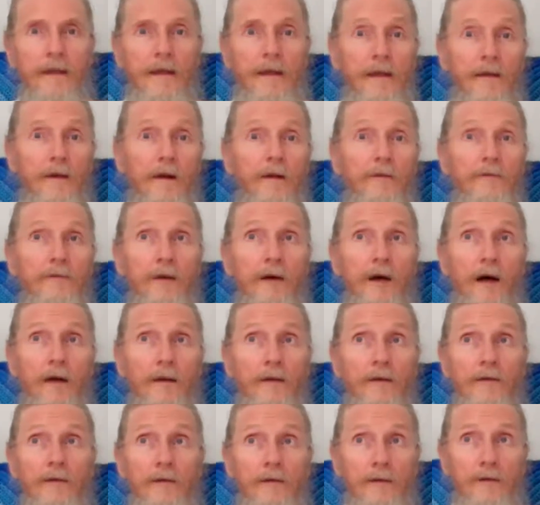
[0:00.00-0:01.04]
and also how
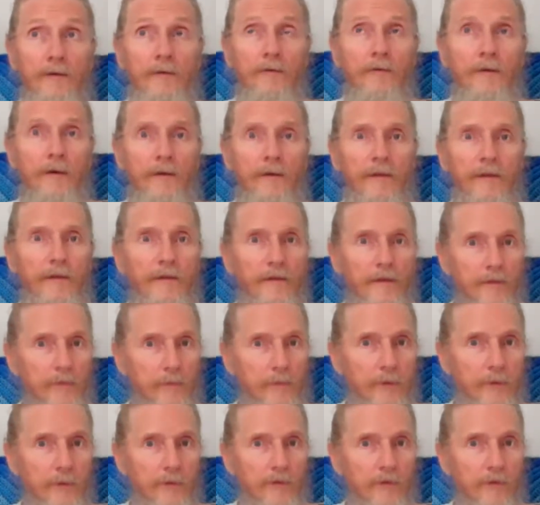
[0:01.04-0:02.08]
to deal with the
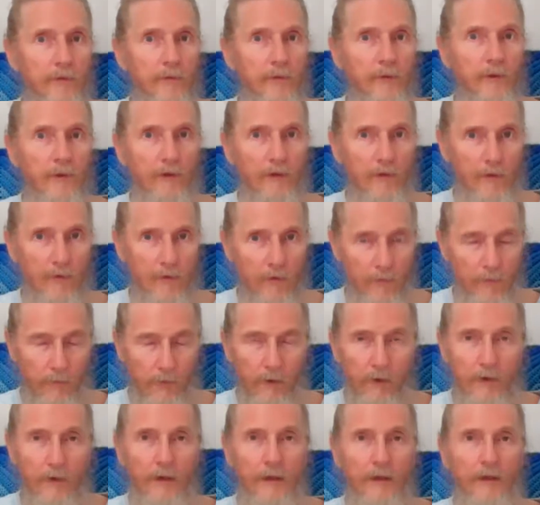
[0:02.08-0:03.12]
spiritual world
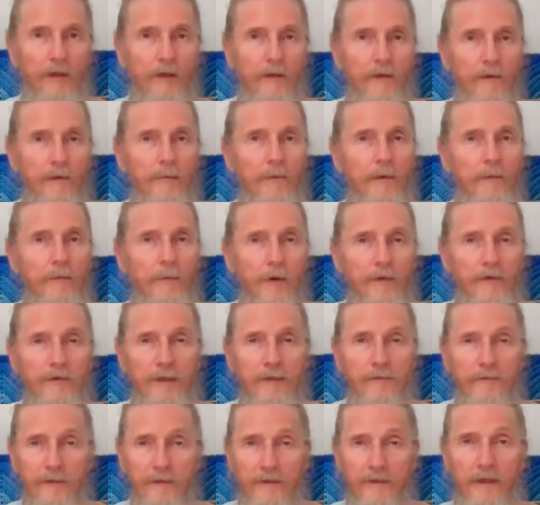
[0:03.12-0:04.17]
corporeally, though, but most
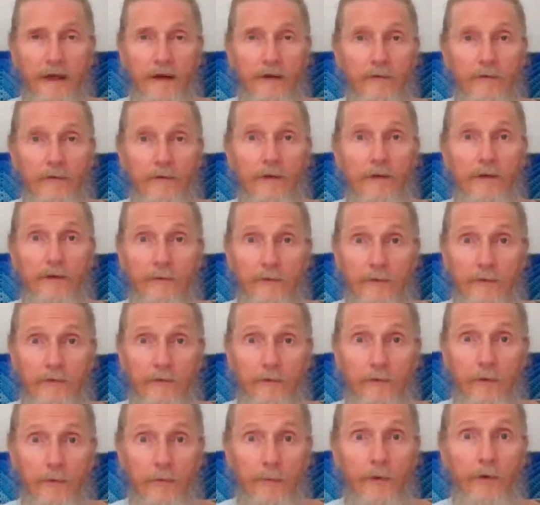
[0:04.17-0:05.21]
of his outlook was
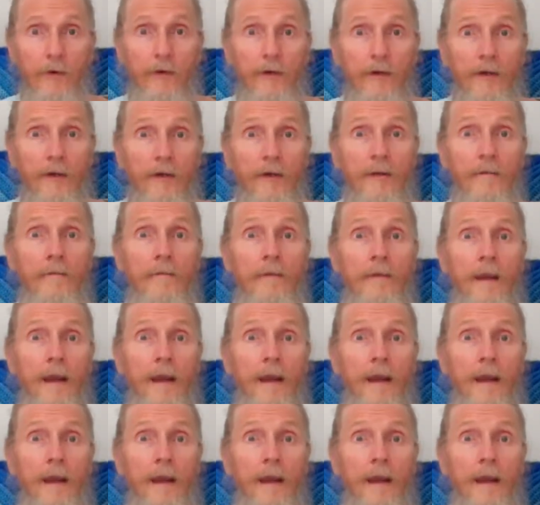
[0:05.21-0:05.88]
corporeal